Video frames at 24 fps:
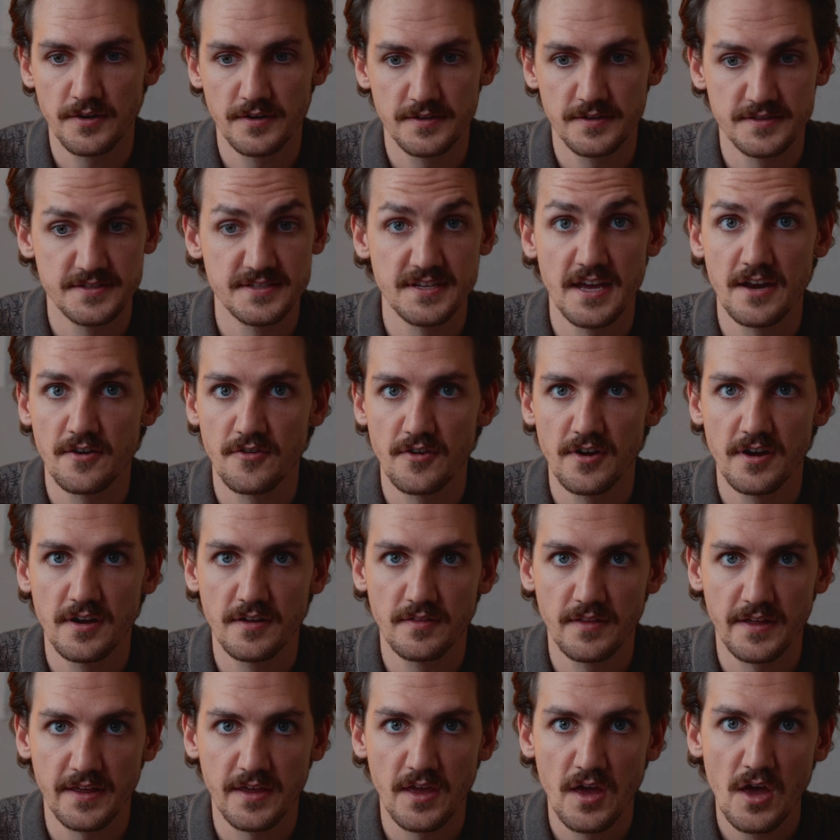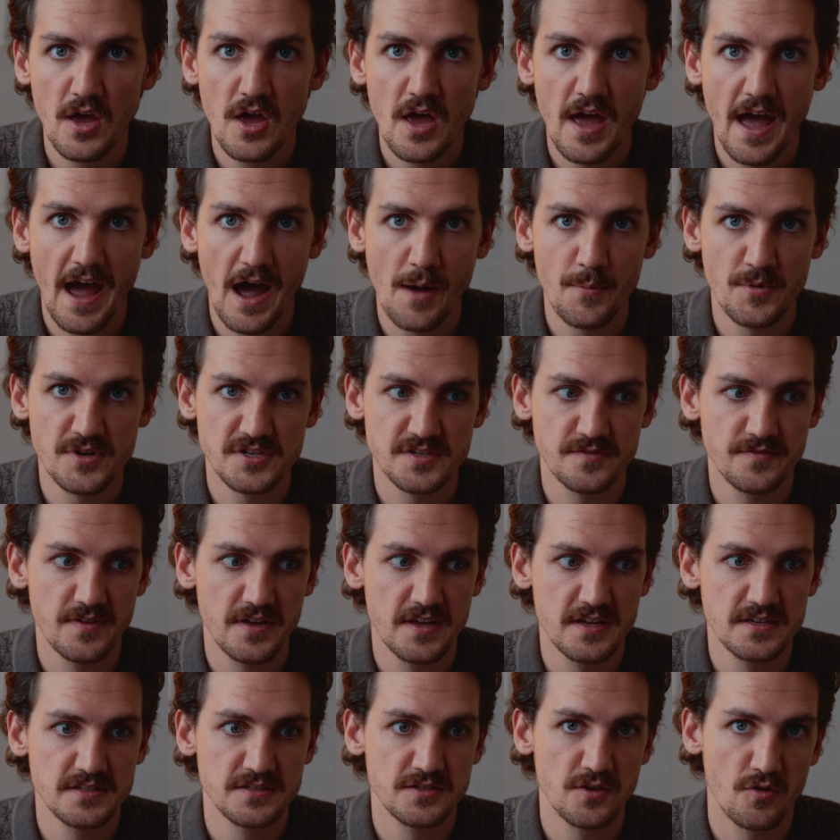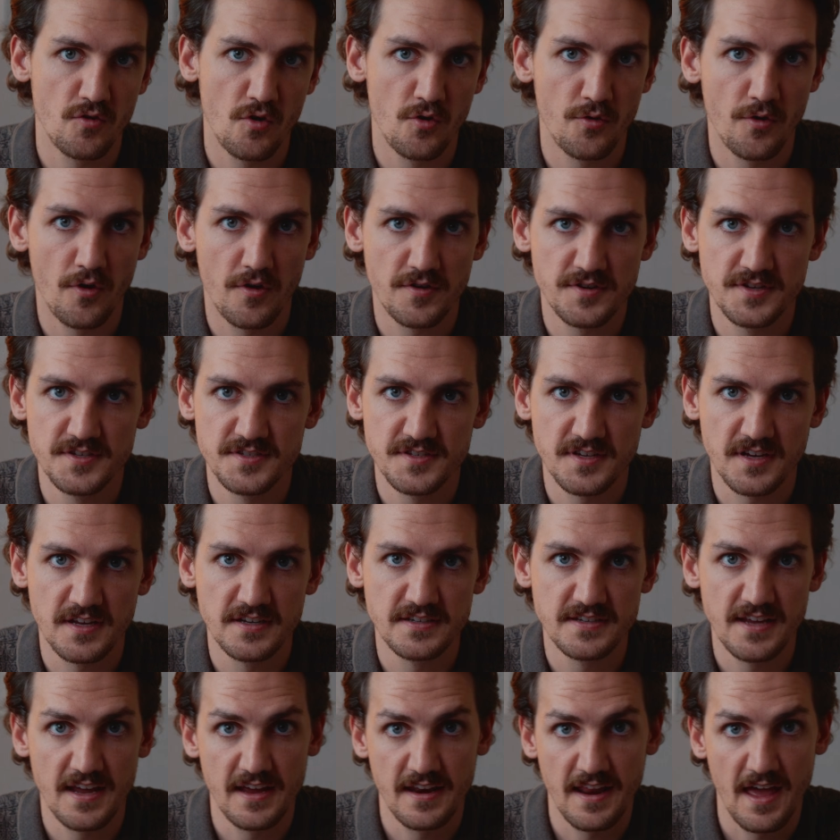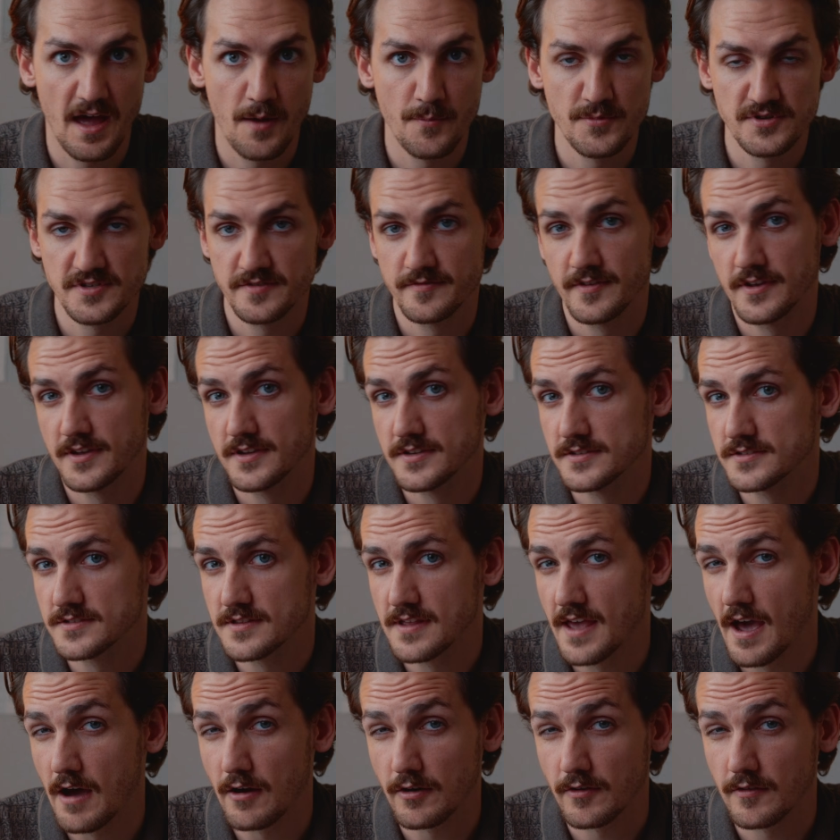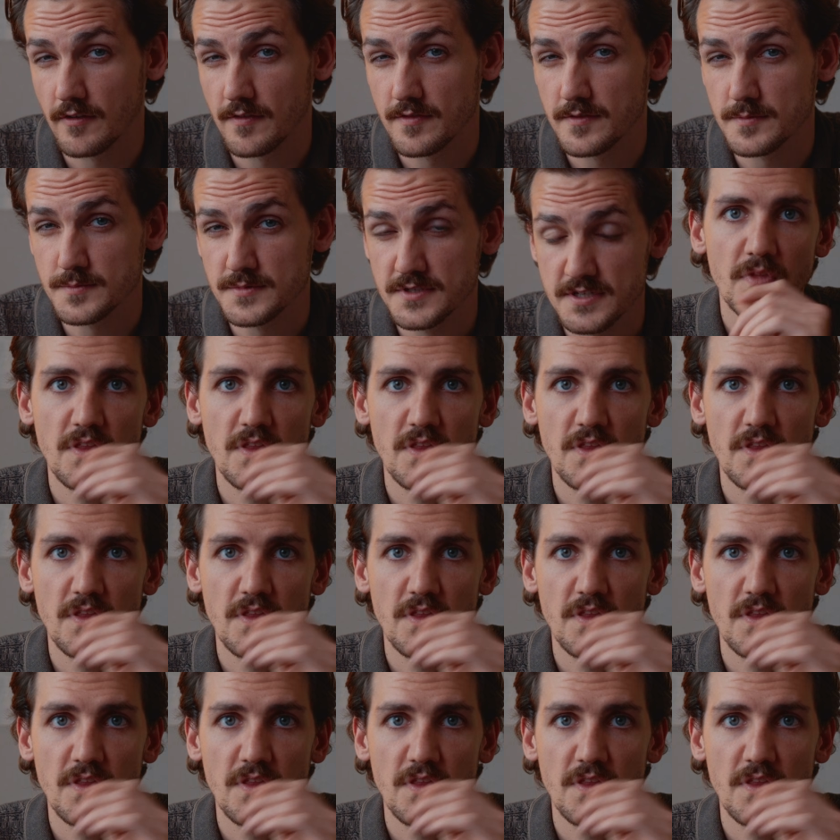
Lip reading: et cetera, like how much of it is your own artistic intent and how much of it is the algorithms?